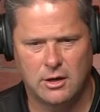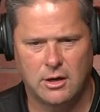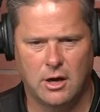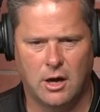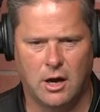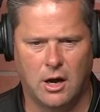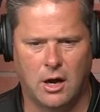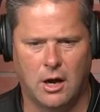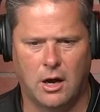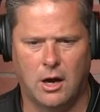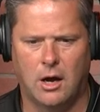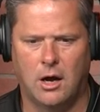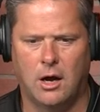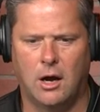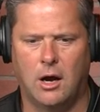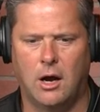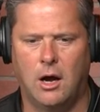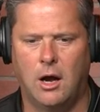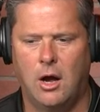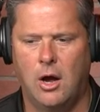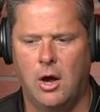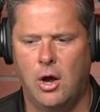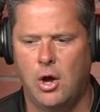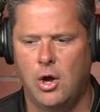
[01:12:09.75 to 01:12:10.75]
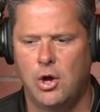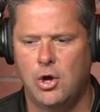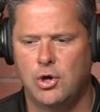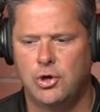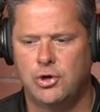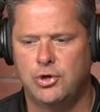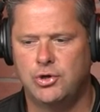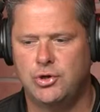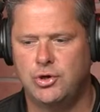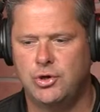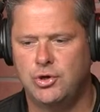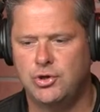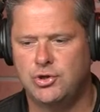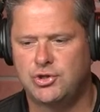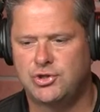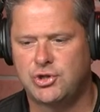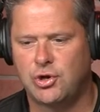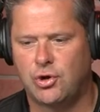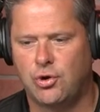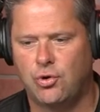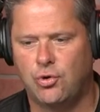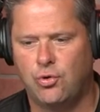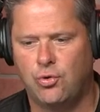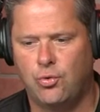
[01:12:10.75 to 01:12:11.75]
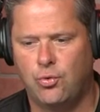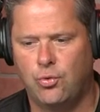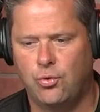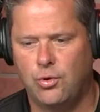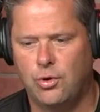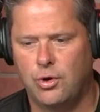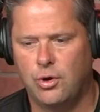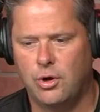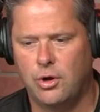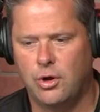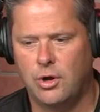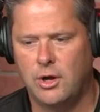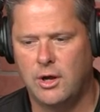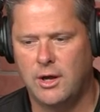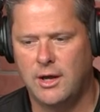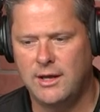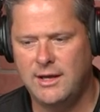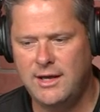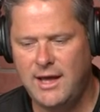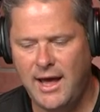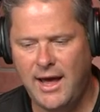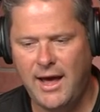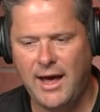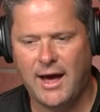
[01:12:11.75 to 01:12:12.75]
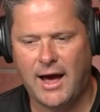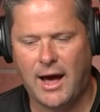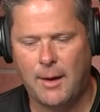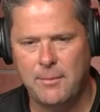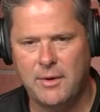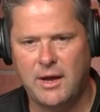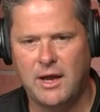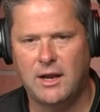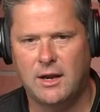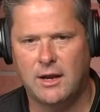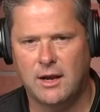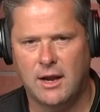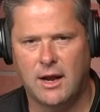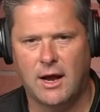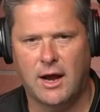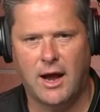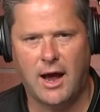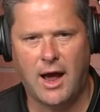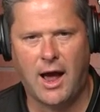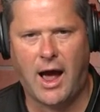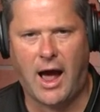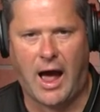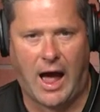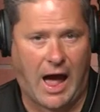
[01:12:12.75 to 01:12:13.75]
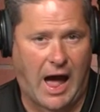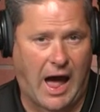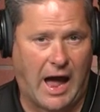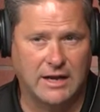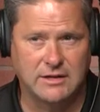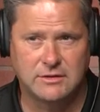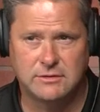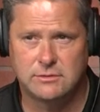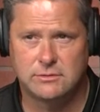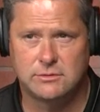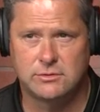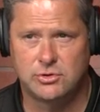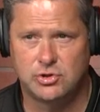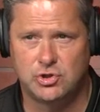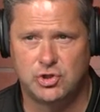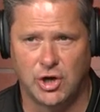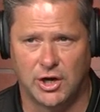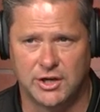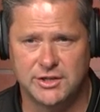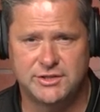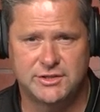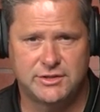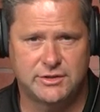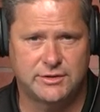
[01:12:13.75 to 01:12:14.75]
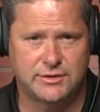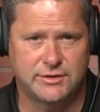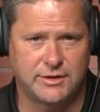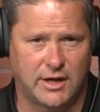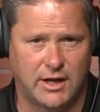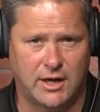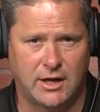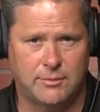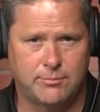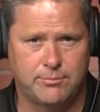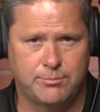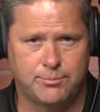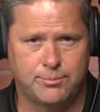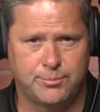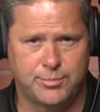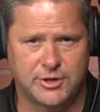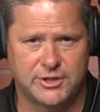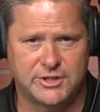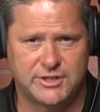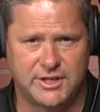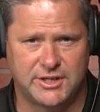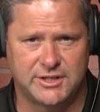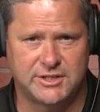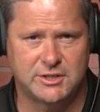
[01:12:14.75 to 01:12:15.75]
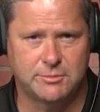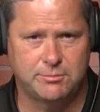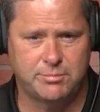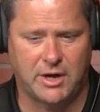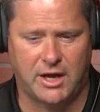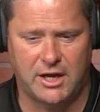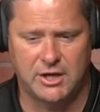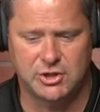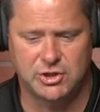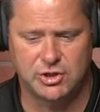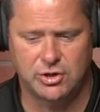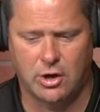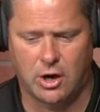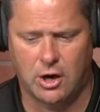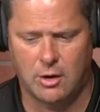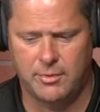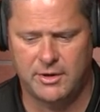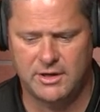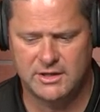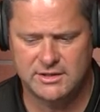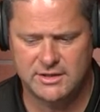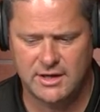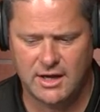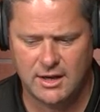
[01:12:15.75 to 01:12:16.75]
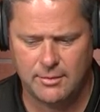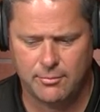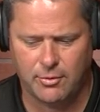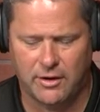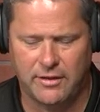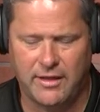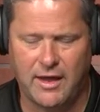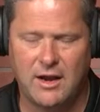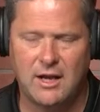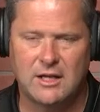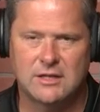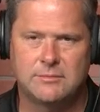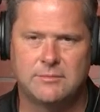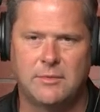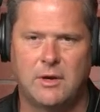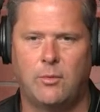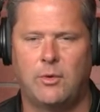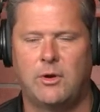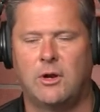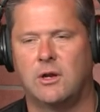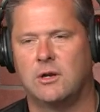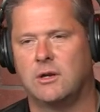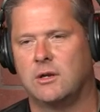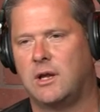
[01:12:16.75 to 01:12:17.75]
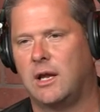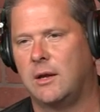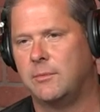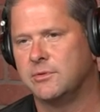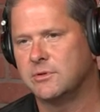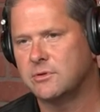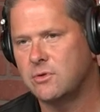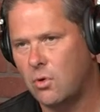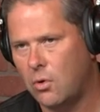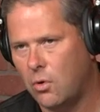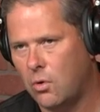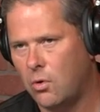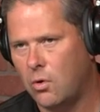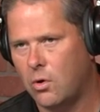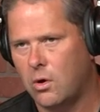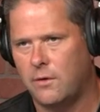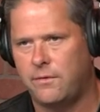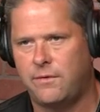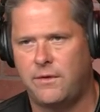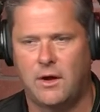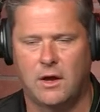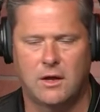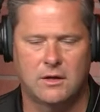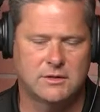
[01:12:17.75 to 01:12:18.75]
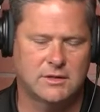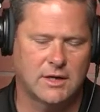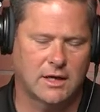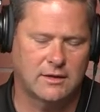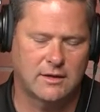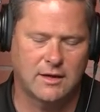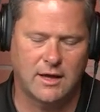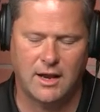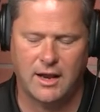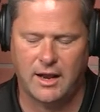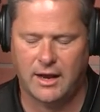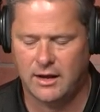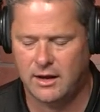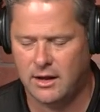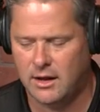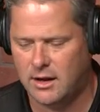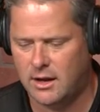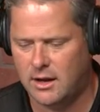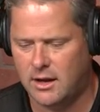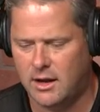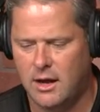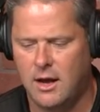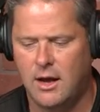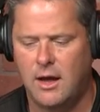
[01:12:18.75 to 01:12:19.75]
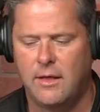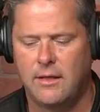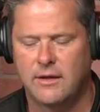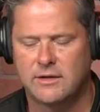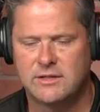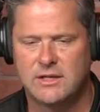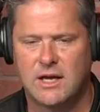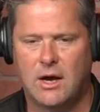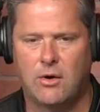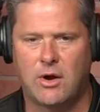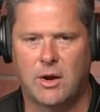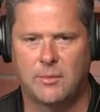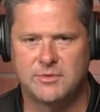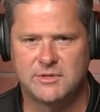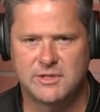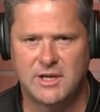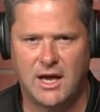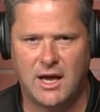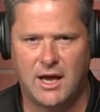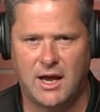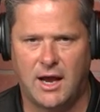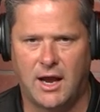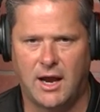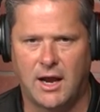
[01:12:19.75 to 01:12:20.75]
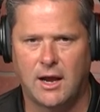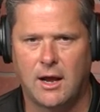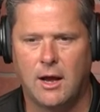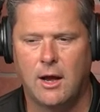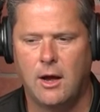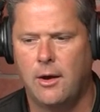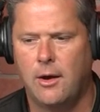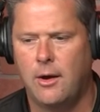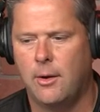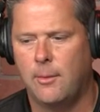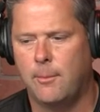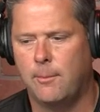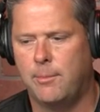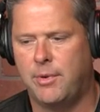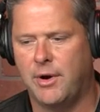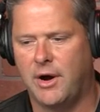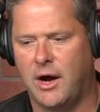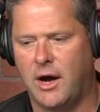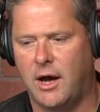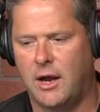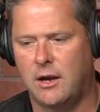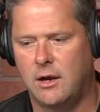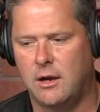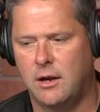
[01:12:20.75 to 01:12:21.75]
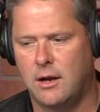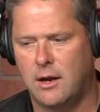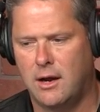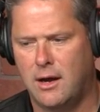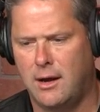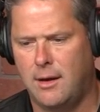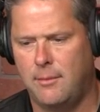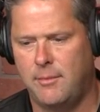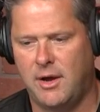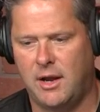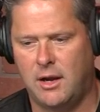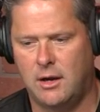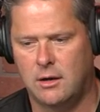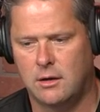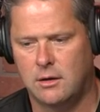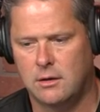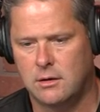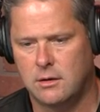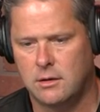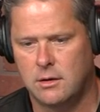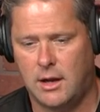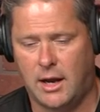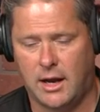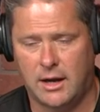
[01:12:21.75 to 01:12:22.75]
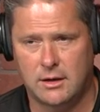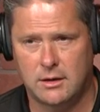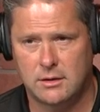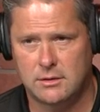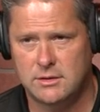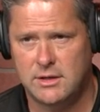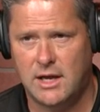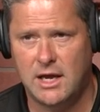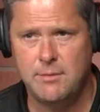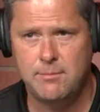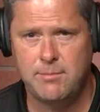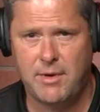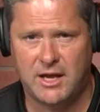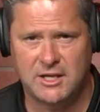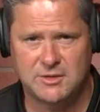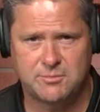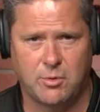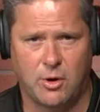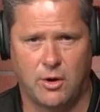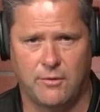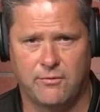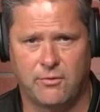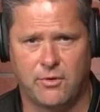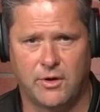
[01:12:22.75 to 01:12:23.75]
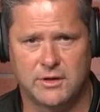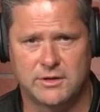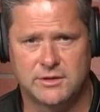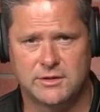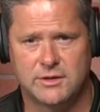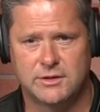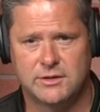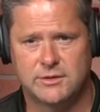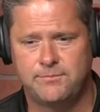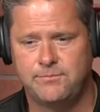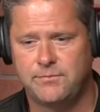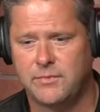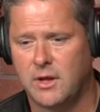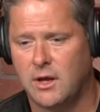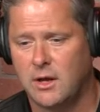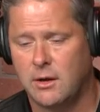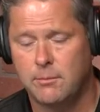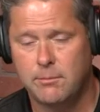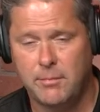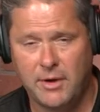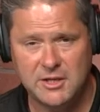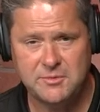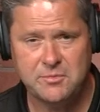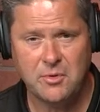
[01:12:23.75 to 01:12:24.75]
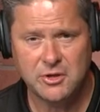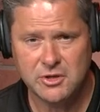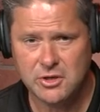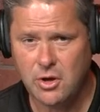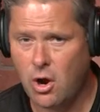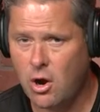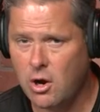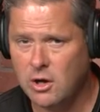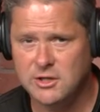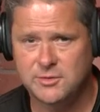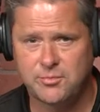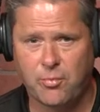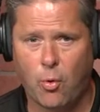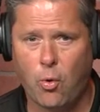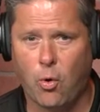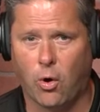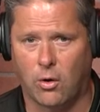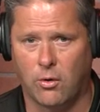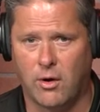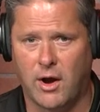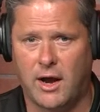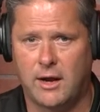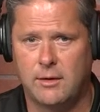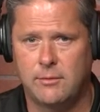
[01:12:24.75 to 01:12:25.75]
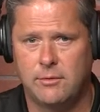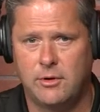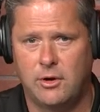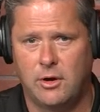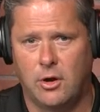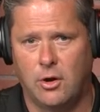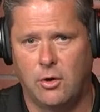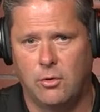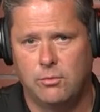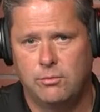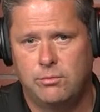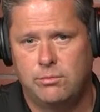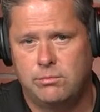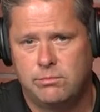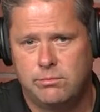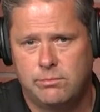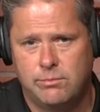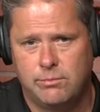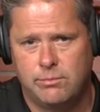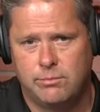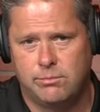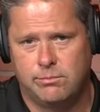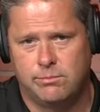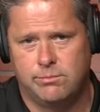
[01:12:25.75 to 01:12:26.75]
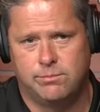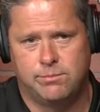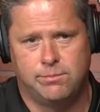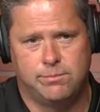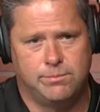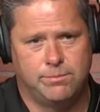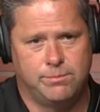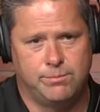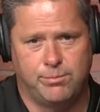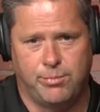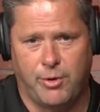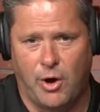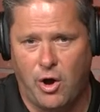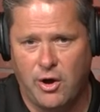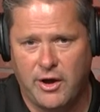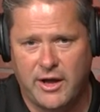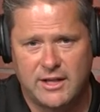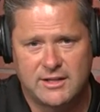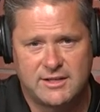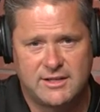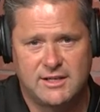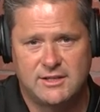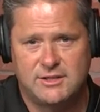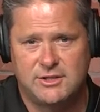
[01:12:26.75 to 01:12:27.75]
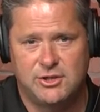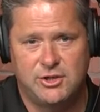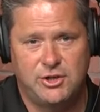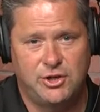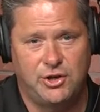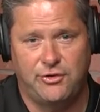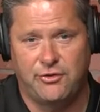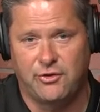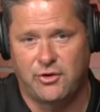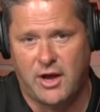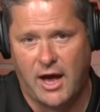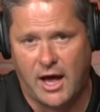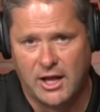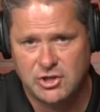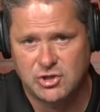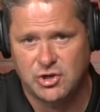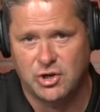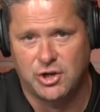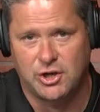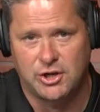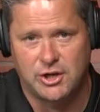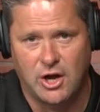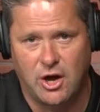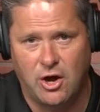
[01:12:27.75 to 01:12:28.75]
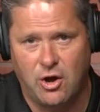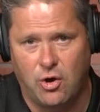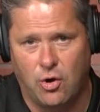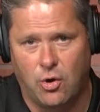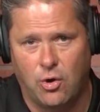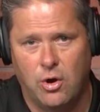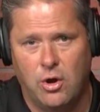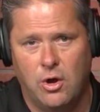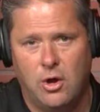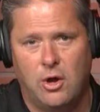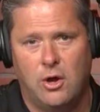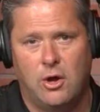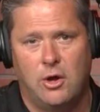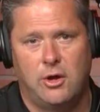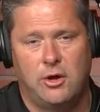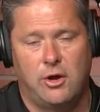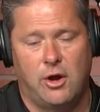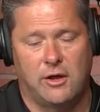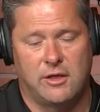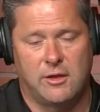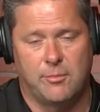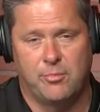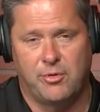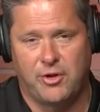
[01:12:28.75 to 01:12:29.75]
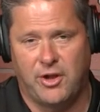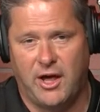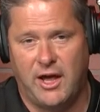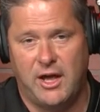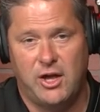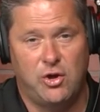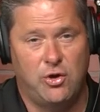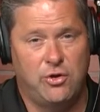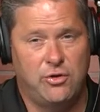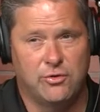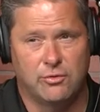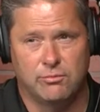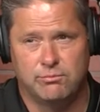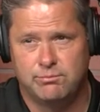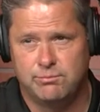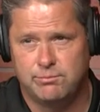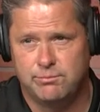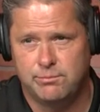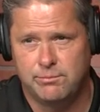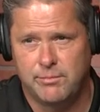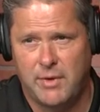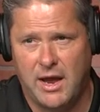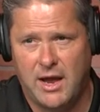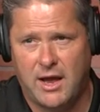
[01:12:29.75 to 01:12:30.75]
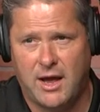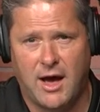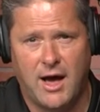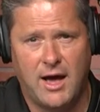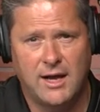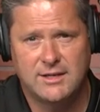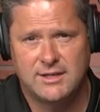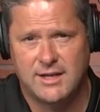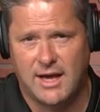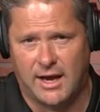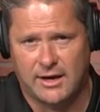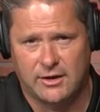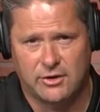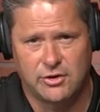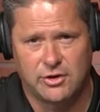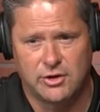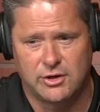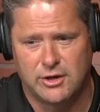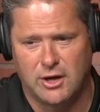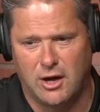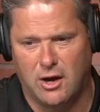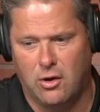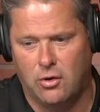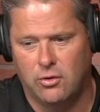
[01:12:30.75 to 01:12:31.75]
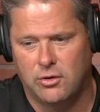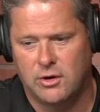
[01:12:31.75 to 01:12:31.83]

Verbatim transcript: Uh, so, yeah, I mean, I just think participation ought to be celebrated. That doesn't mean we don't keep score, things like that. Like, it's not what I'm saying. But, I mean, like, take baseball, for instance. Baseball's a hard sport, right? You know, ball gets hit to you, you either catch it or you don't. You're at the plate, you either make contact or you don't.